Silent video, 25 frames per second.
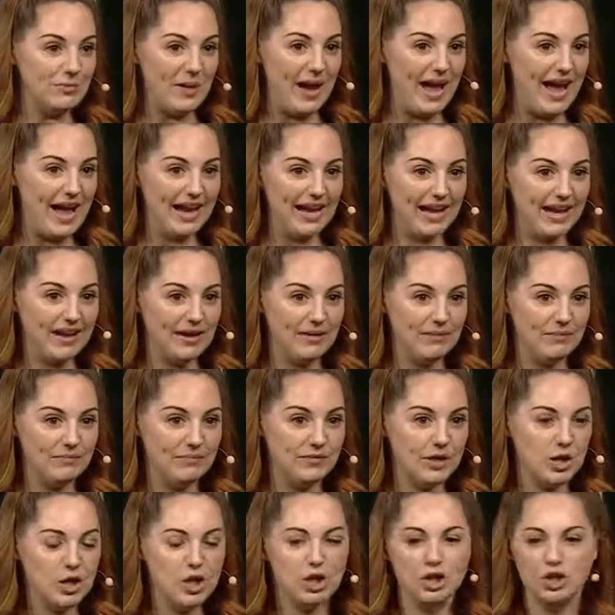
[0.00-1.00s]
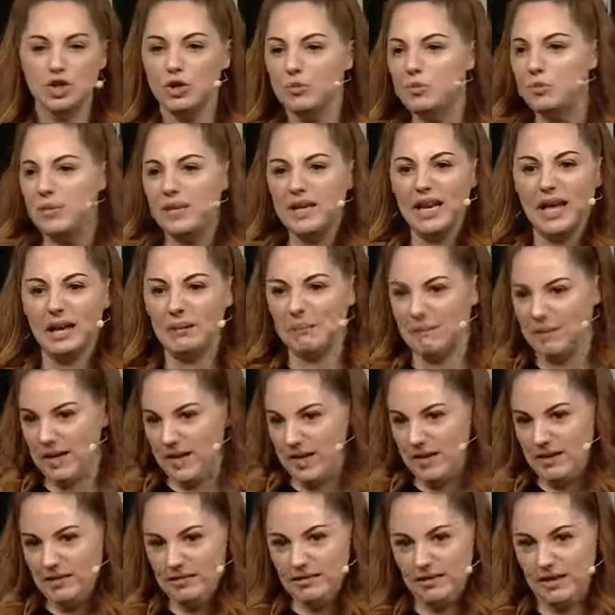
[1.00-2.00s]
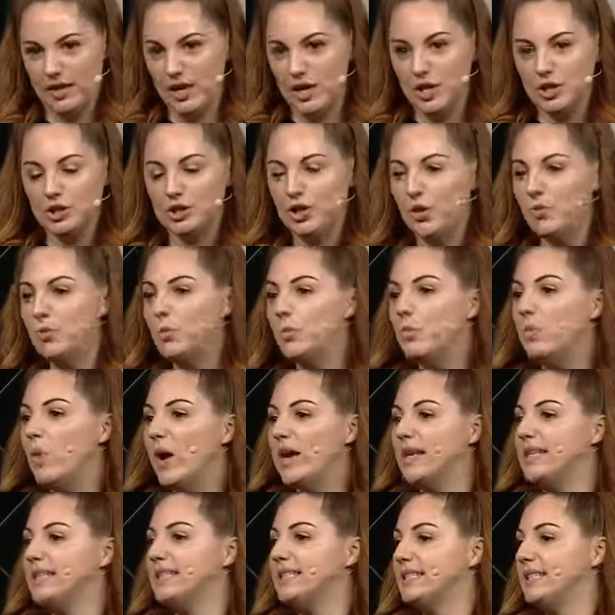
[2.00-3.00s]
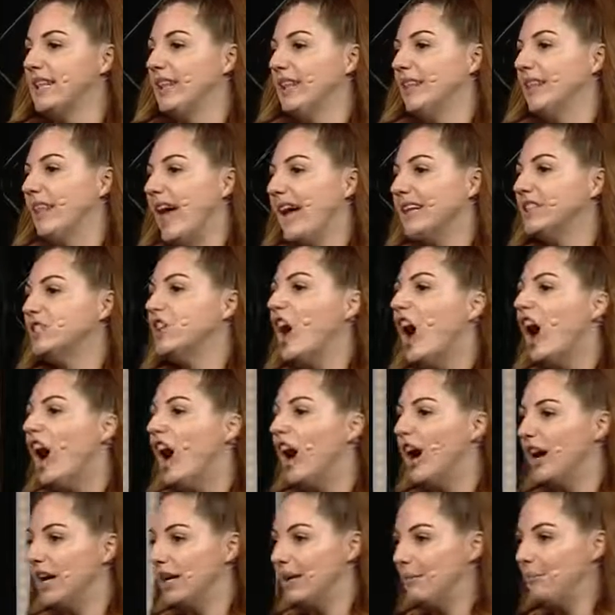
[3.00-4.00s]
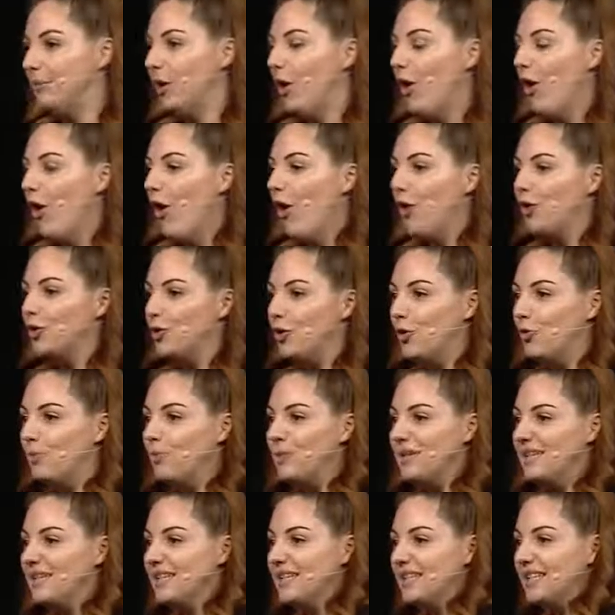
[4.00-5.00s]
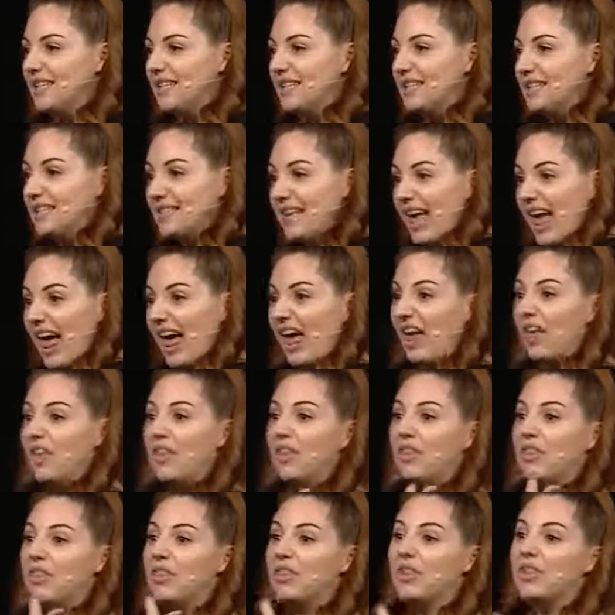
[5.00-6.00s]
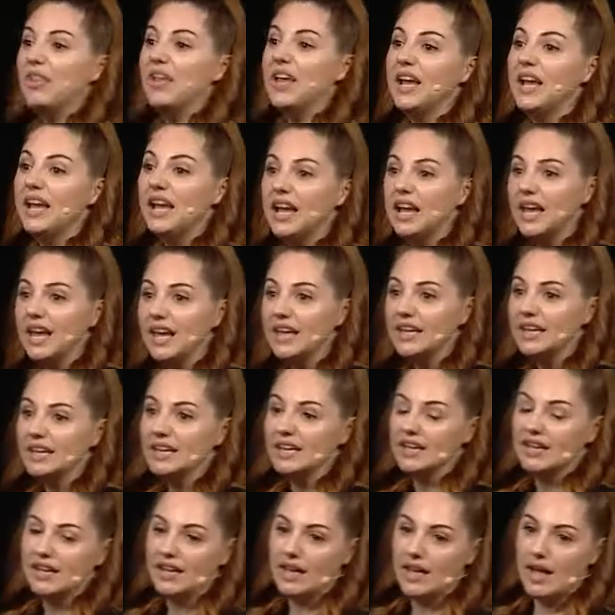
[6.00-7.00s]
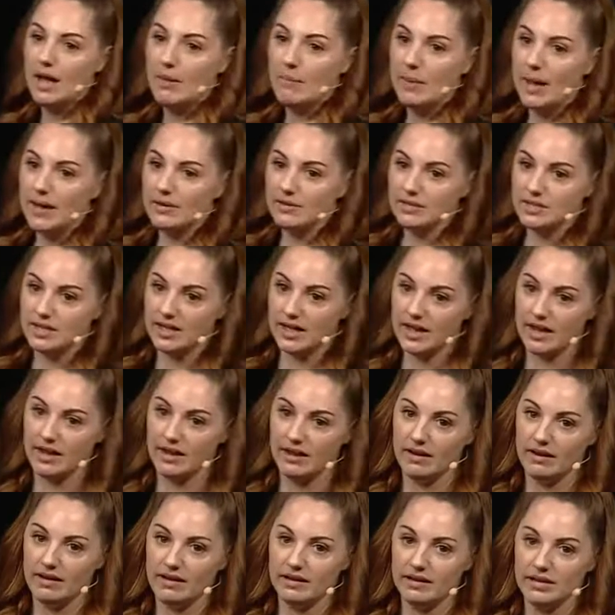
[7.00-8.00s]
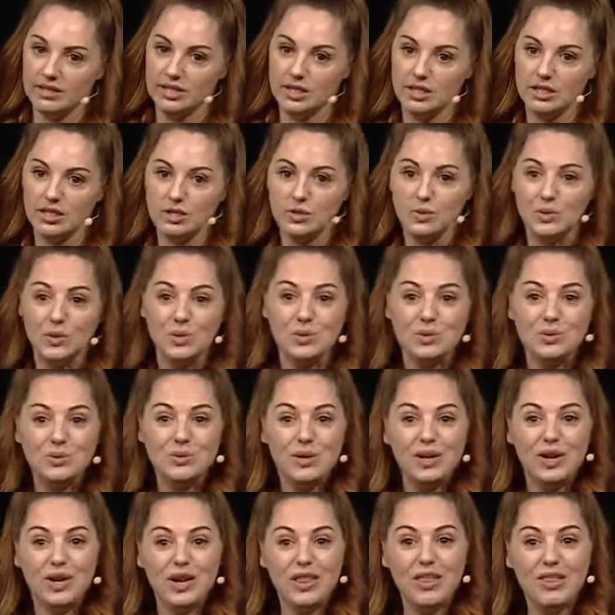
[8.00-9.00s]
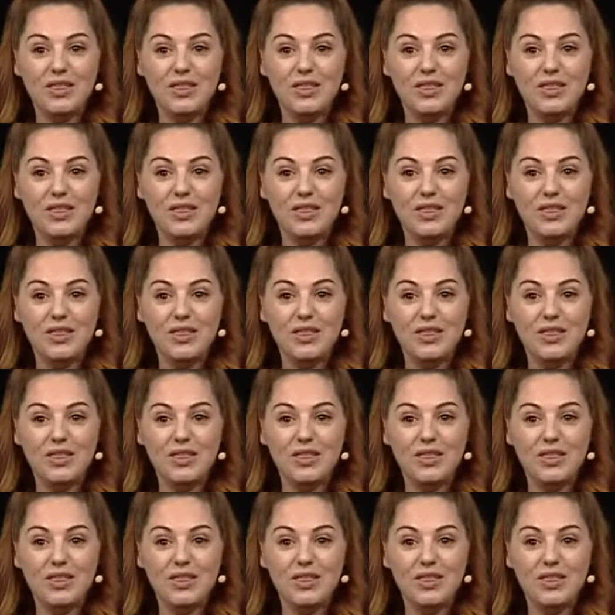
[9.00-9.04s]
back. Don't be like me. Don't waste that time on your business thinking about it. Do we all do a lot of